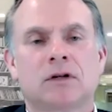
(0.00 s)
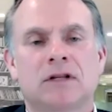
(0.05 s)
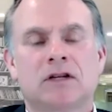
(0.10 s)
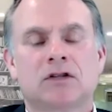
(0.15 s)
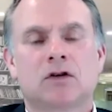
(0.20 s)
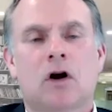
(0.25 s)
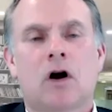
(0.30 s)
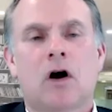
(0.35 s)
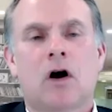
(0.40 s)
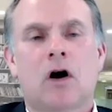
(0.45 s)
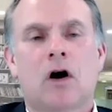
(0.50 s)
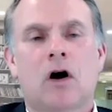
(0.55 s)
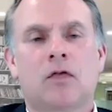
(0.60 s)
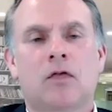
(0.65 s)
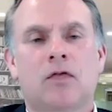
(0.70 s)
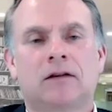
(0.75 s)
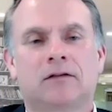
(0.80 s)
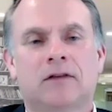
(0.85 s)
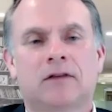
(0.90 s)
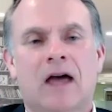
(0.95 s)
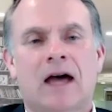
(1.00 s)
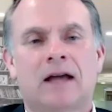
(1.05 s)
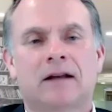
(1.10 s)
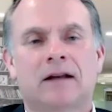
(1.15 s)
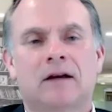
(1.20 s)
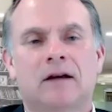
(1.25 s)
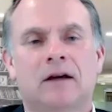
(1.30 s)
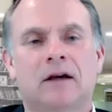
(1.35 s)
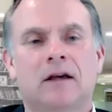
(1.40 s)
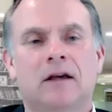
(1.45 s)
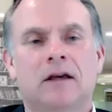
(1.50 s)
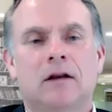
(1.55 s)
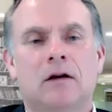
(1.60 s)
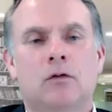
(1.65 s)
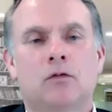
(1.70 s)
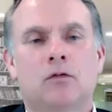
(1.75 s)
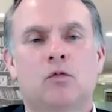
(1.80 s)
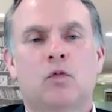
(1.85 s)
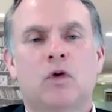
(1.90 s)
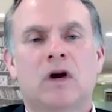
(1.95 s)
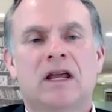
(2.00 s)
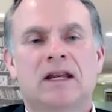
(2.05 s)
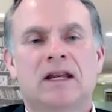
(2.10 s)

These are all things that, we